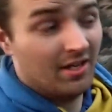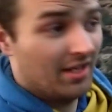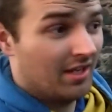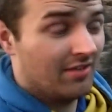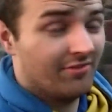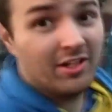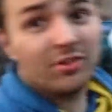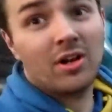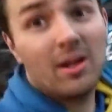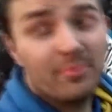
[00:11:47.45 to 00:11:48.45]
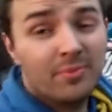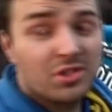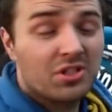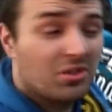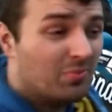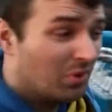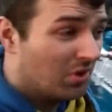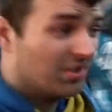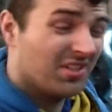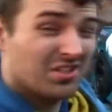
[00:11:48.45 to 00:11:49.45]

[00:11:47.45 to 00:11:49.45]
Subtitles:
a vinyl wrapping business on board.